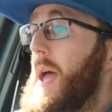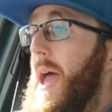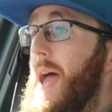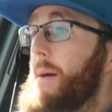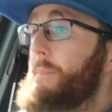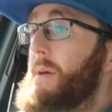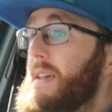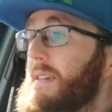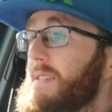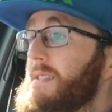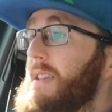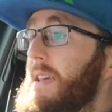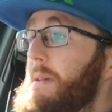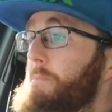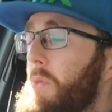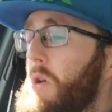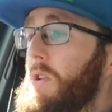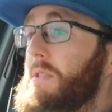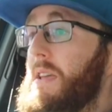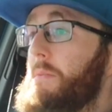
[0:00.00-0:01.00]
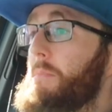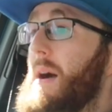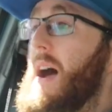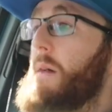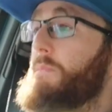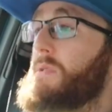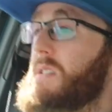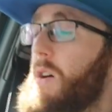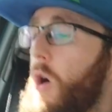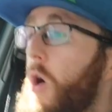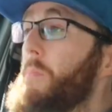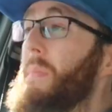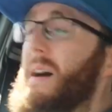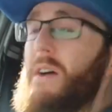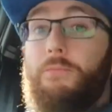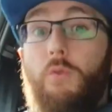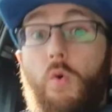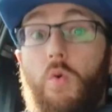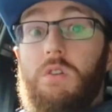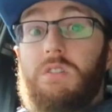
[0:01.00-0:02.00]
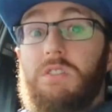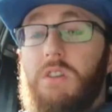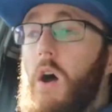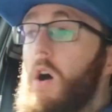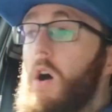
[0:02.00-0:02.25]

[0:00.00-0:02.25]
MSD Multimaps on my Focus